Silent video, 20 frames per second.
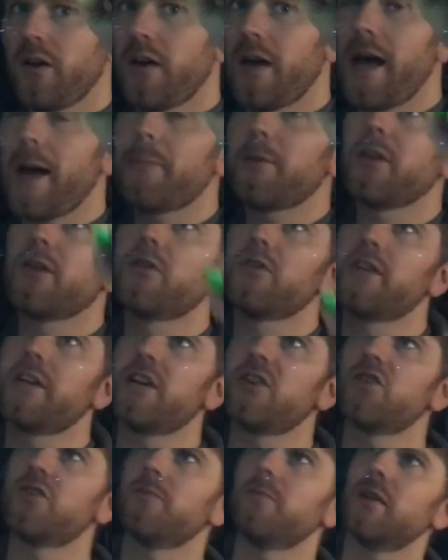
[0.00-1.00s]
Happy little
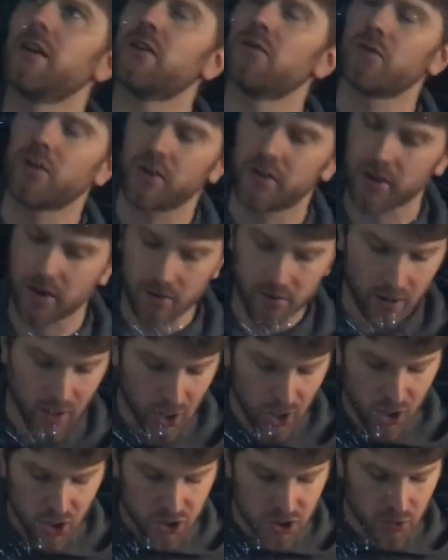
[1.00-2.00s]
tangent plane right there.
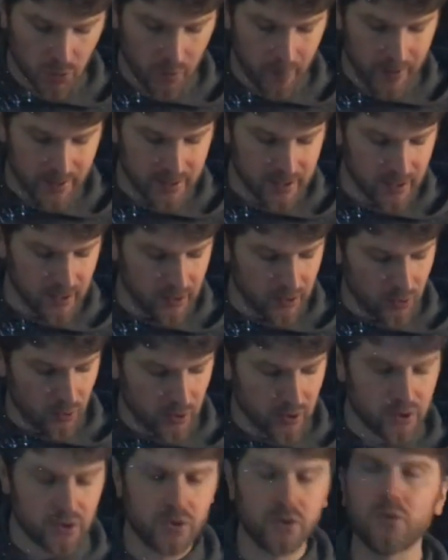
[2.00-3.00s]
So we're basically
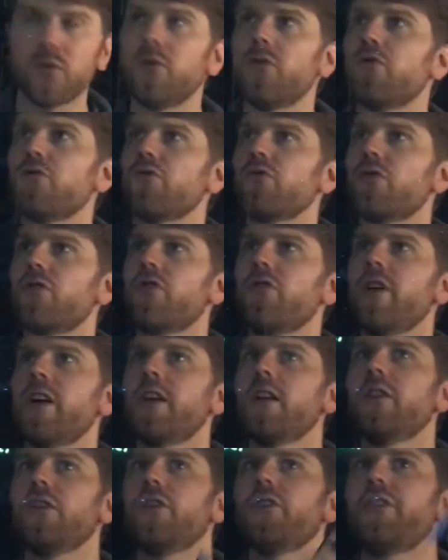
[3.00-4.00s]
going to create
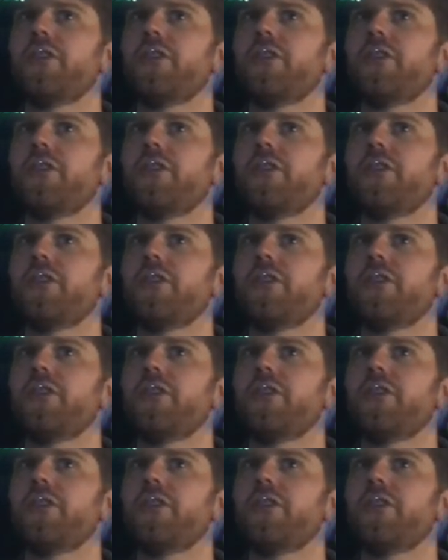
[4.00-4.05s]
a little